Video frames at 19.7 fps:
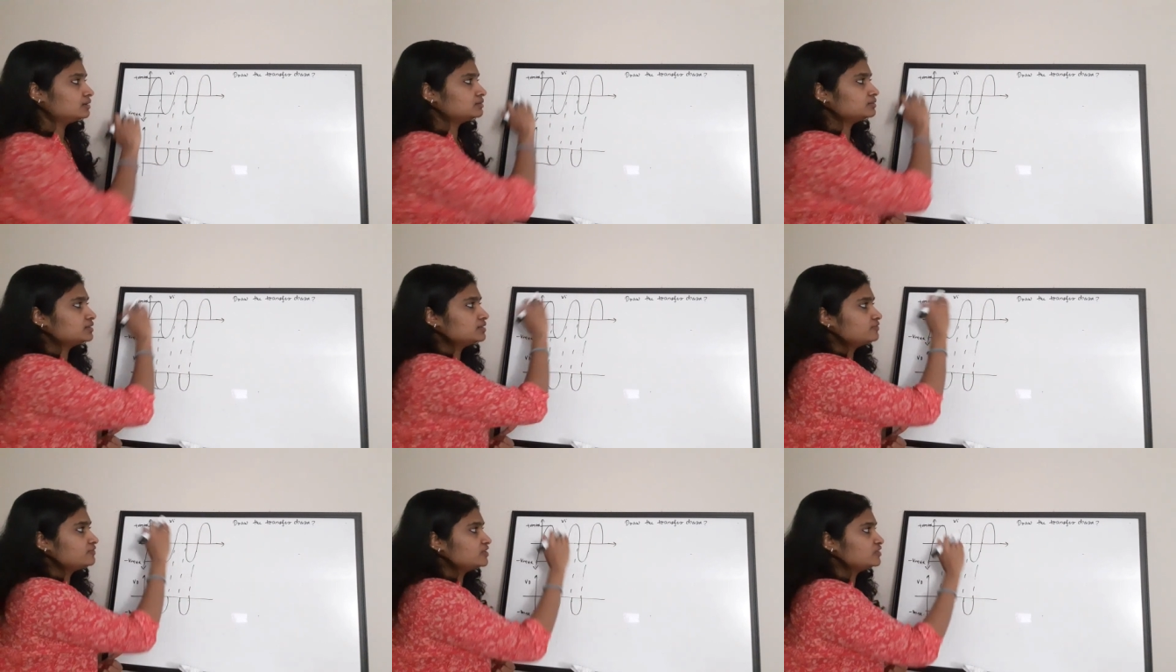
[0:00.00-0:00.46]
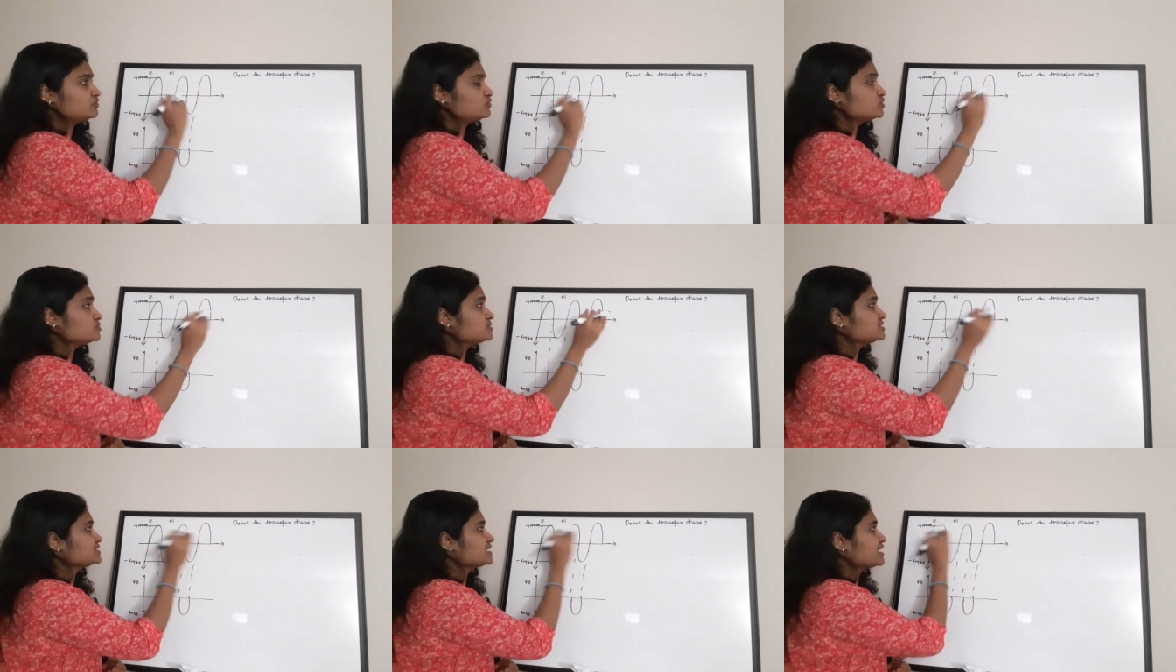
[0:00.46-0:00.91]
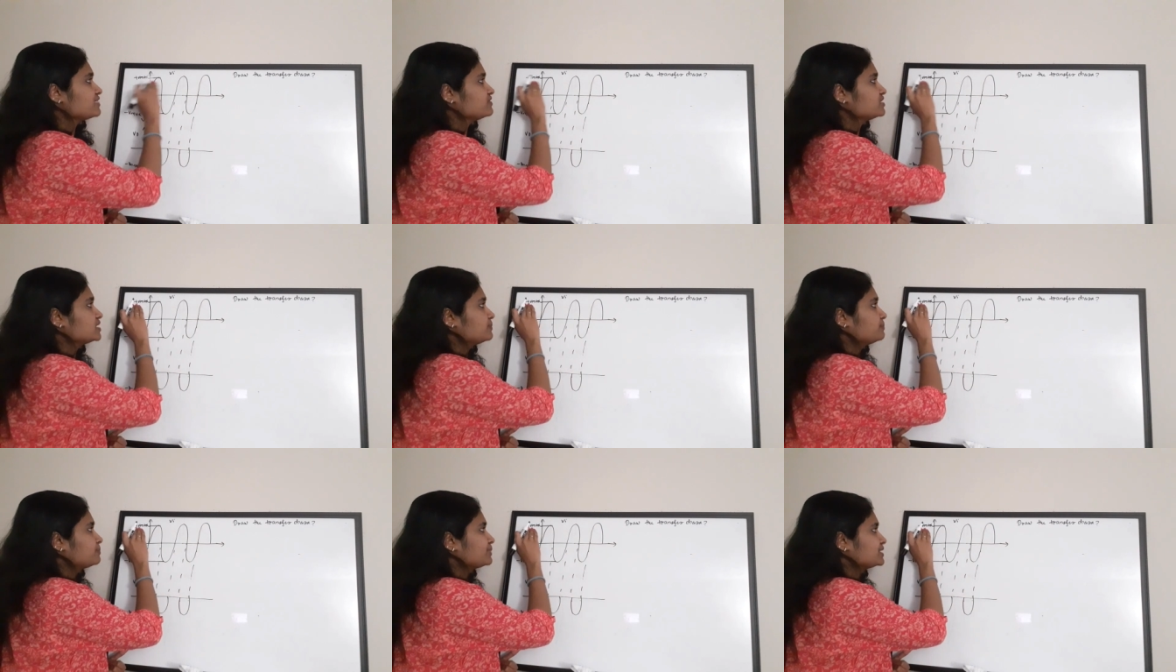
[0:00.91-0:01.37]
The waveform is
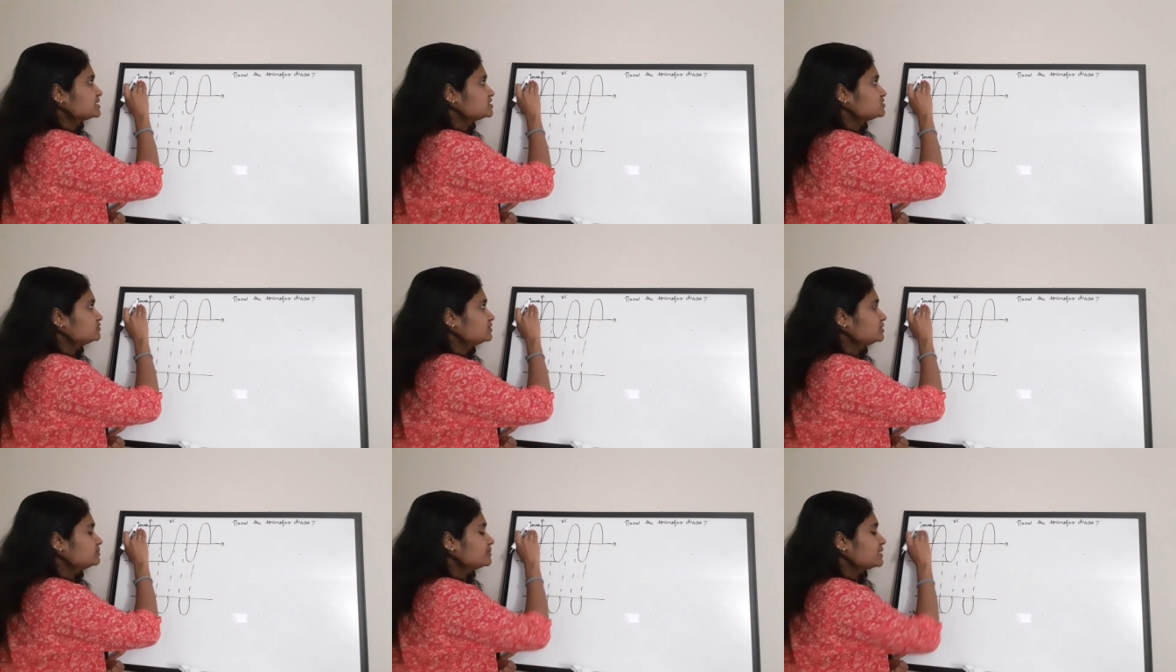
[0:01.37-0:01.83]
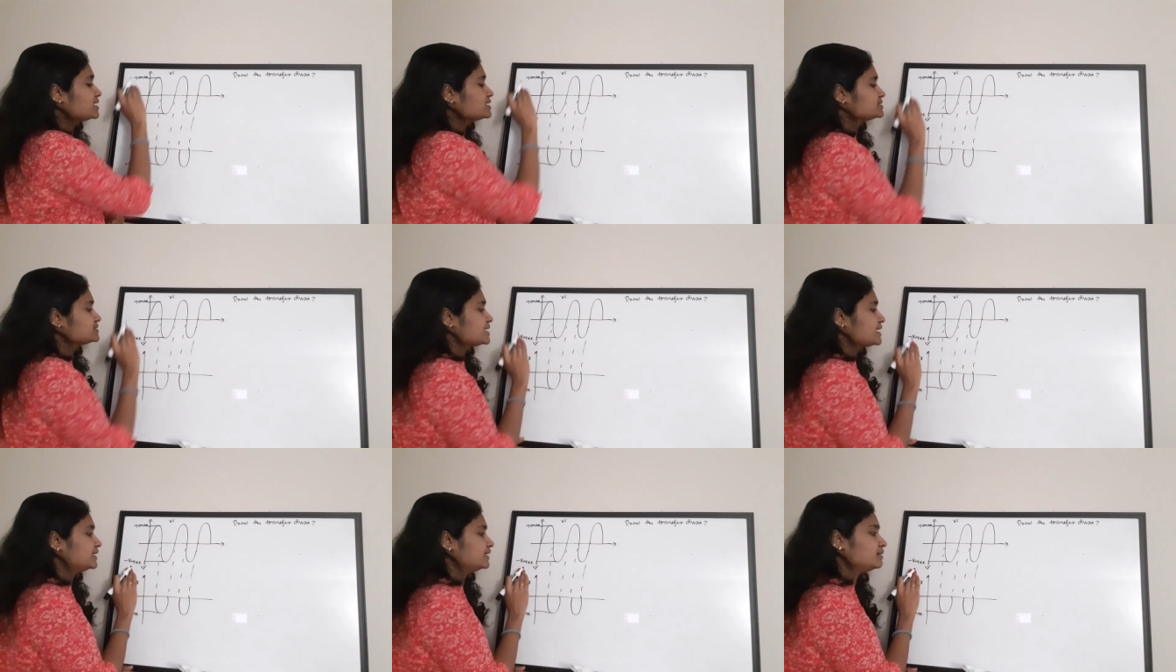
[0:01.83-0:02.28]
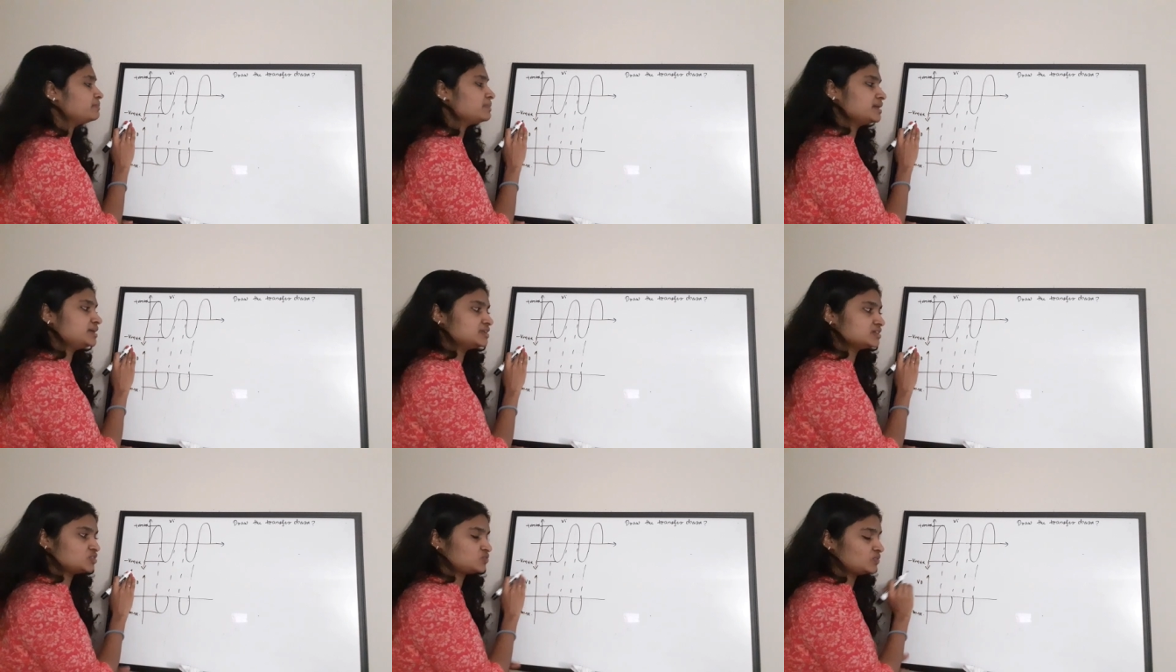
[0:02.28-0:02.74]
having a plus Vmax and a
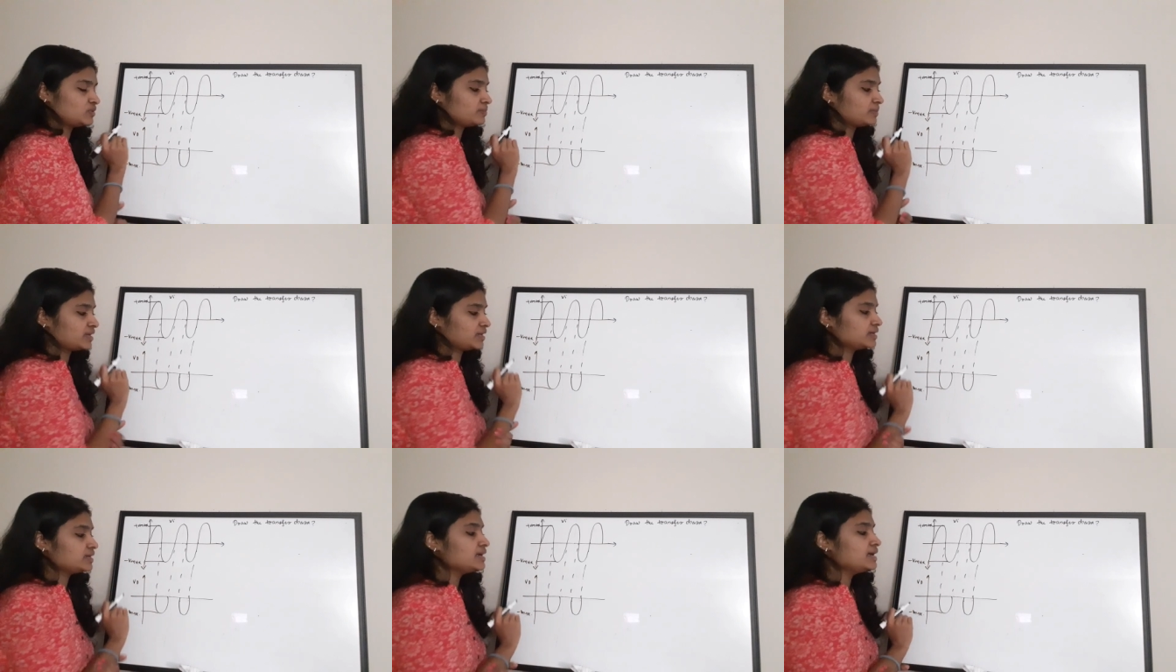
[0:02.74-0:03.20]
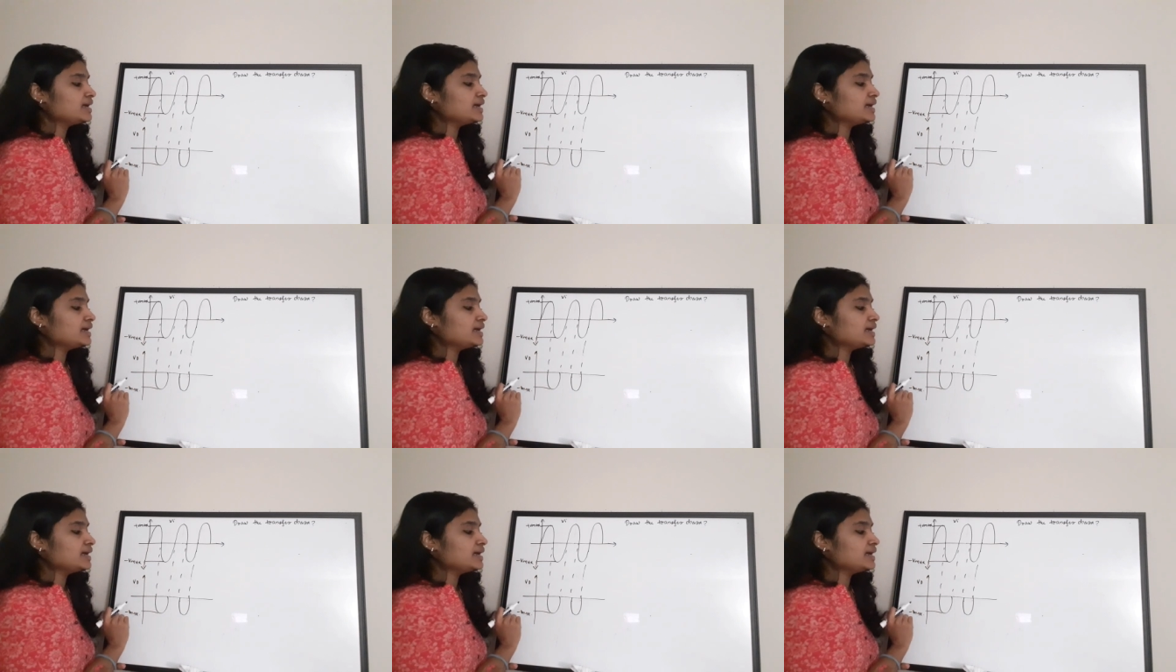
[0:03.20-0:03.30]
minus Vmax.